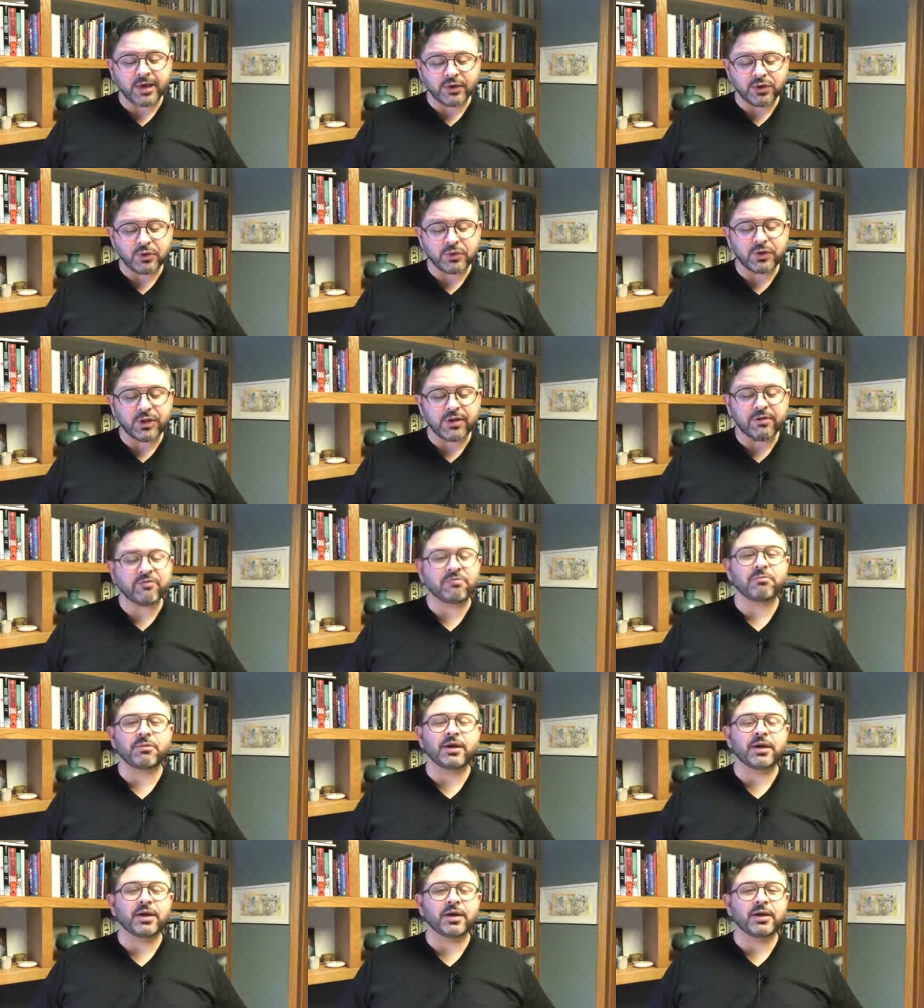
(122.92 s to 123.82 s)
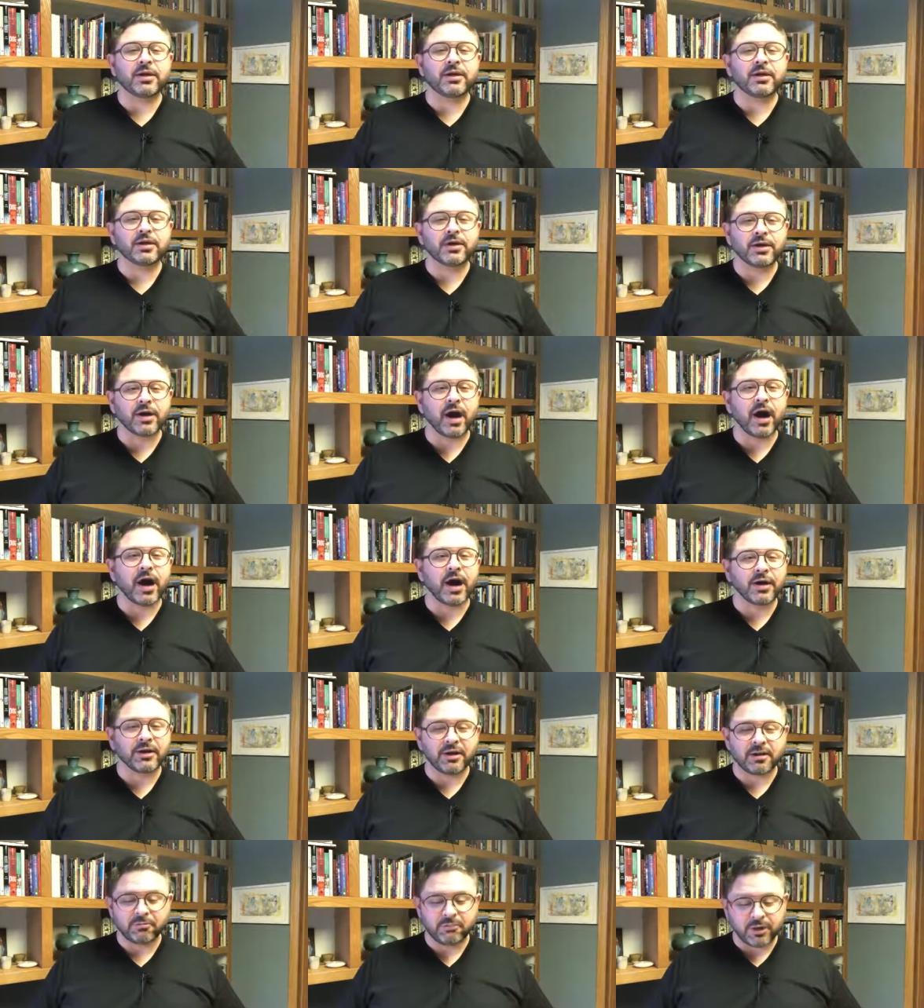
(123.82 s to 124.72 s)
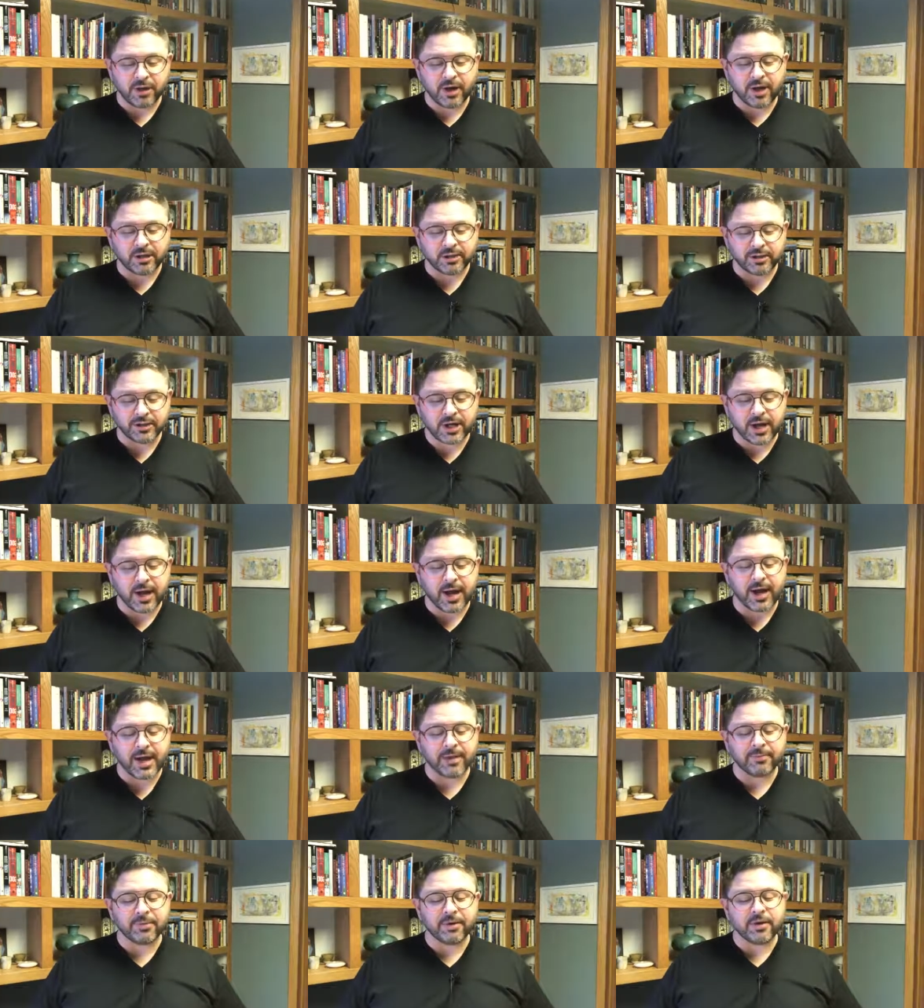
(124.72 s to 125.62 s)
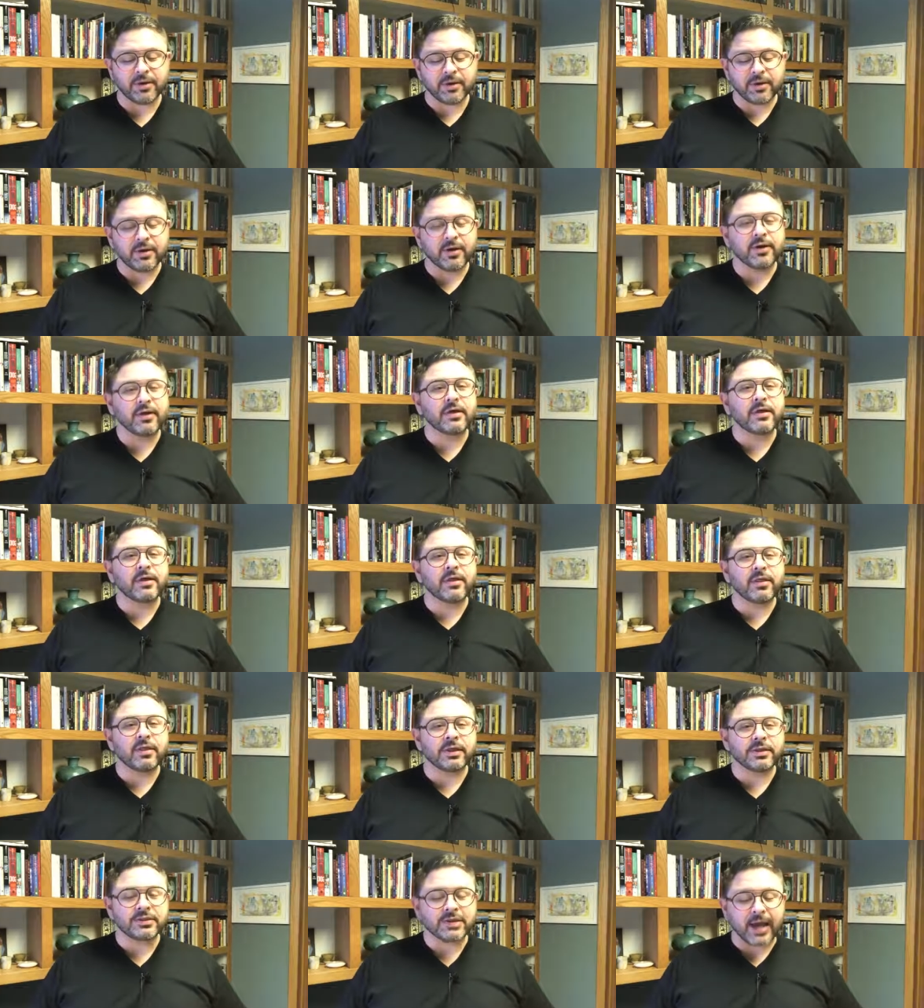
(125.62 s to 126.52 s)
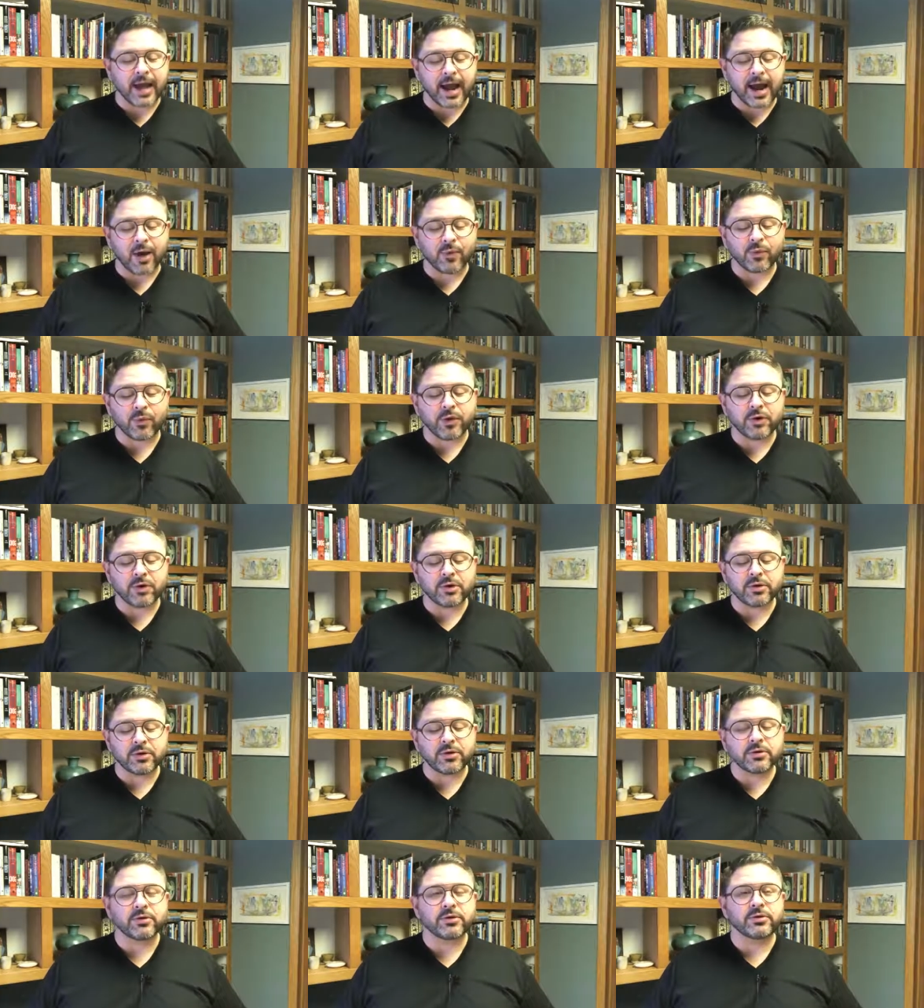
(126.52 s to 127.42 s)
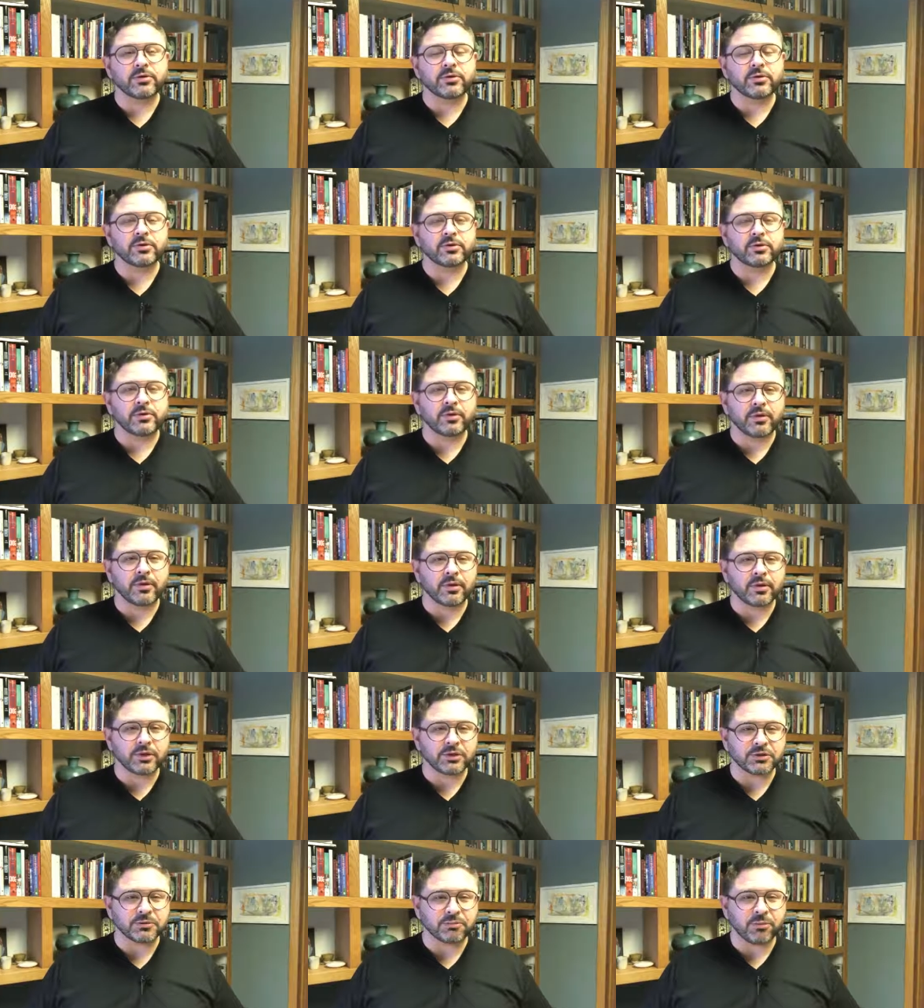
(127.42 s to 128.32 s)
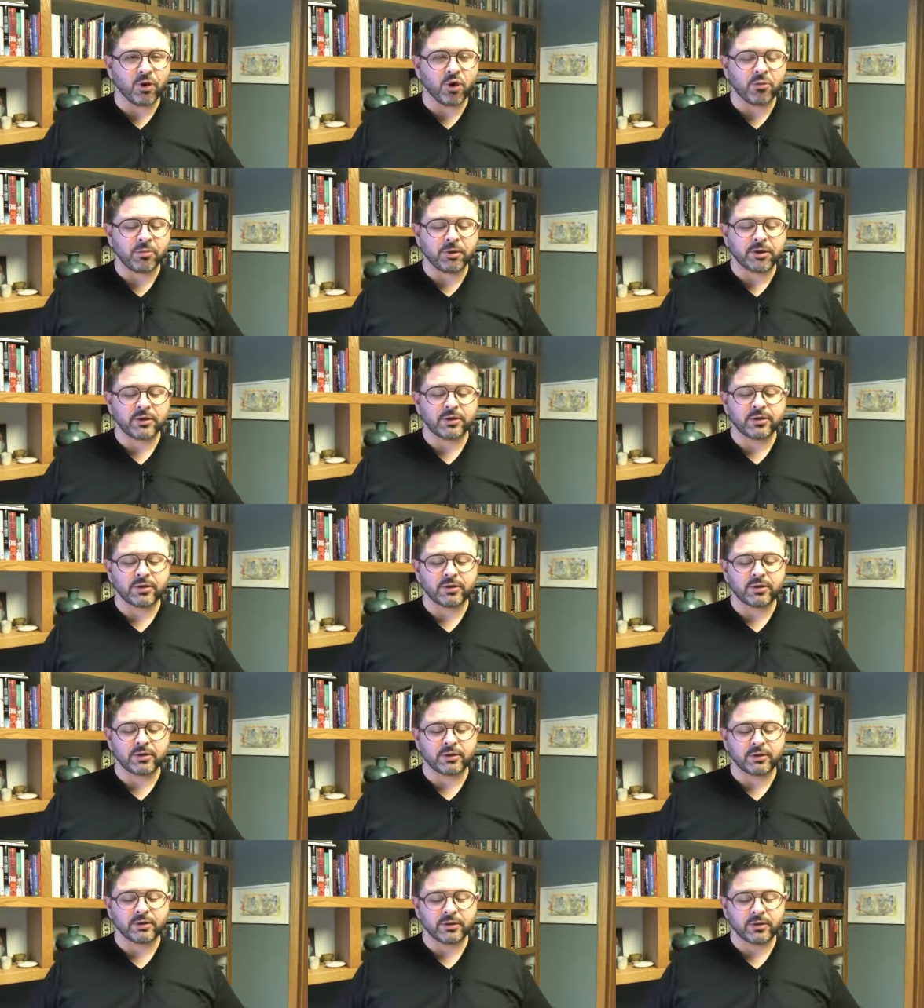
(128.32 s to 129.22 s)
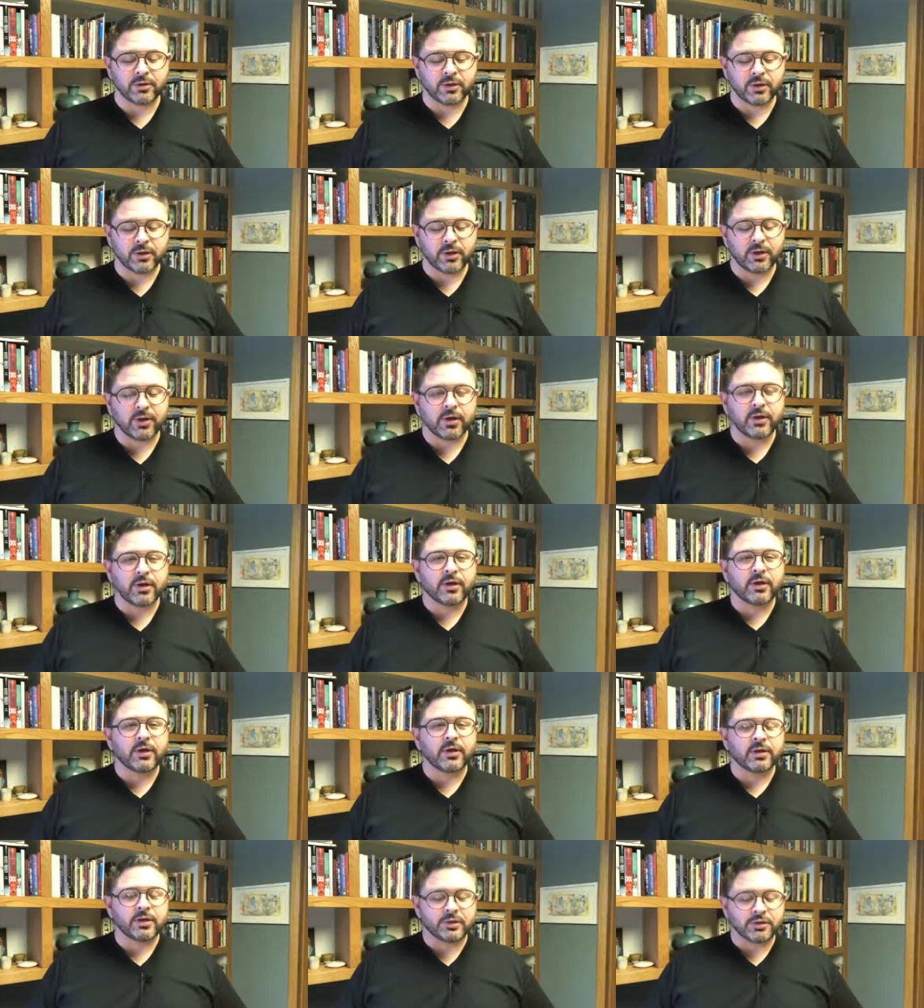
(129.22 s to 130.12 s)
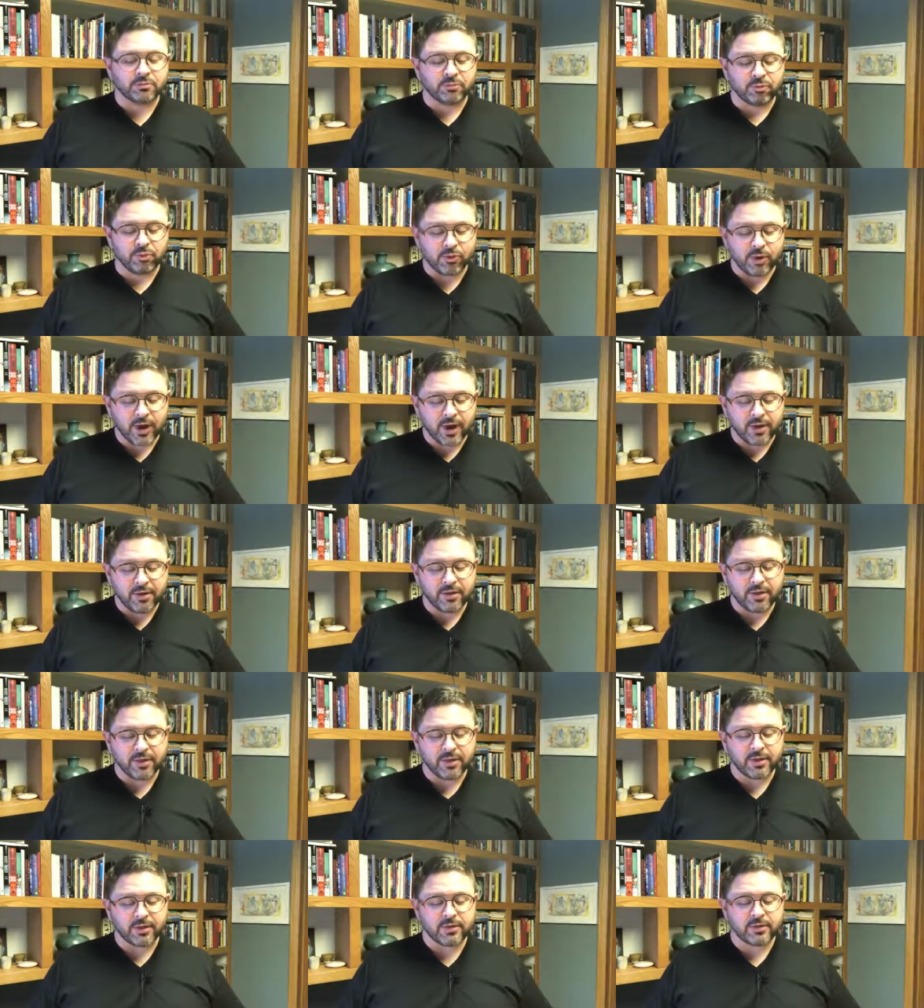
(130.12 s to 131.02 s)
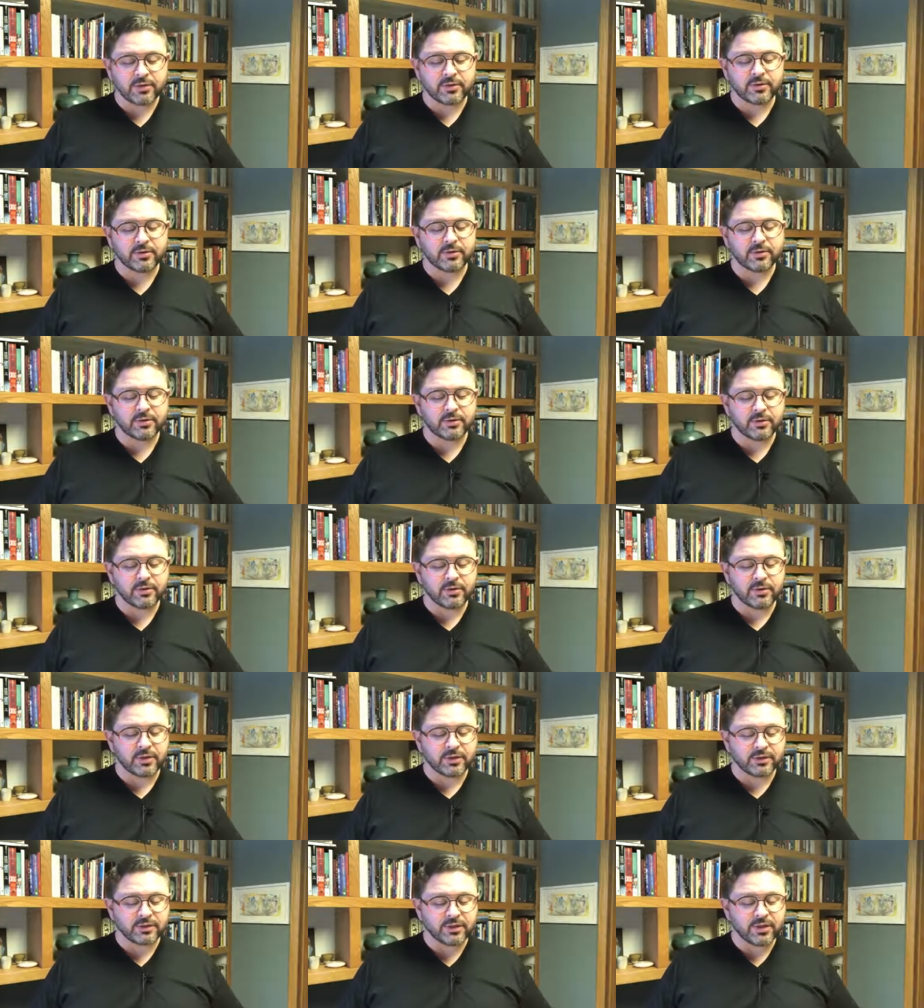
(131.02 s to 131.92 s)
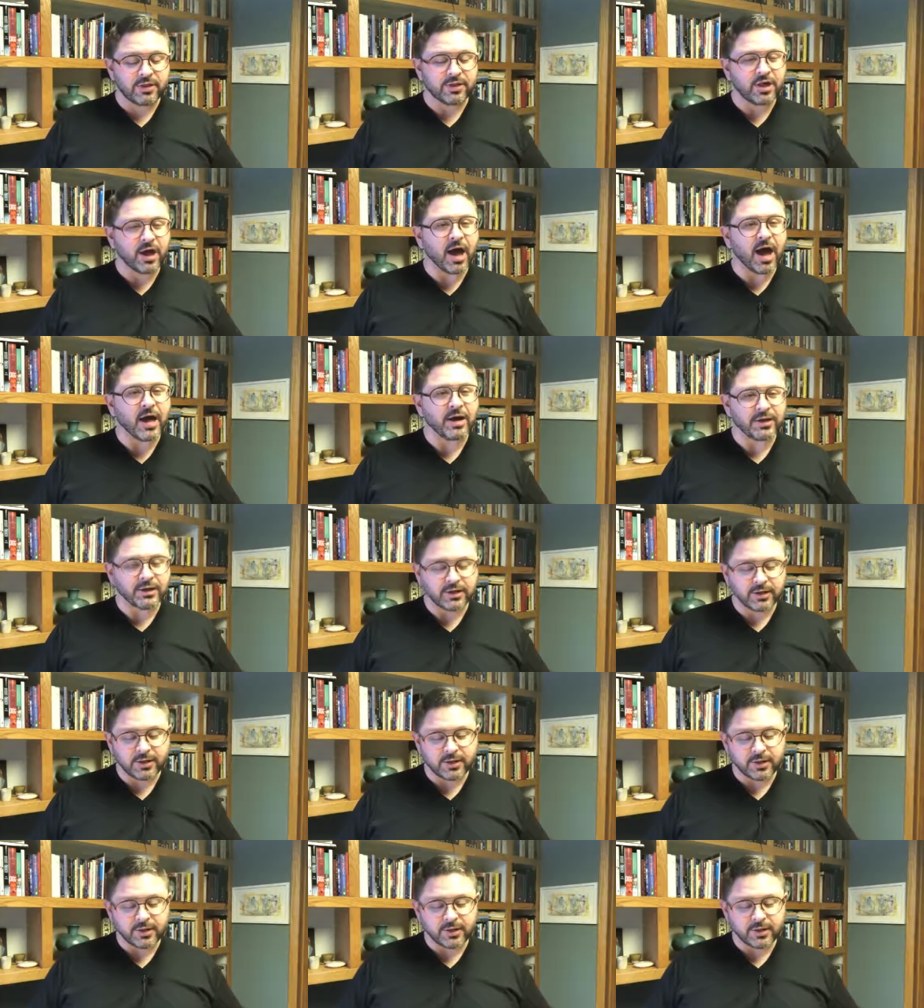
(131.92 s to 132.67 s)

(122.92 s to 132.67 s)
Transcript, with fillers: you give me, God, beyond time, this hour, this moment, this breath, this thought.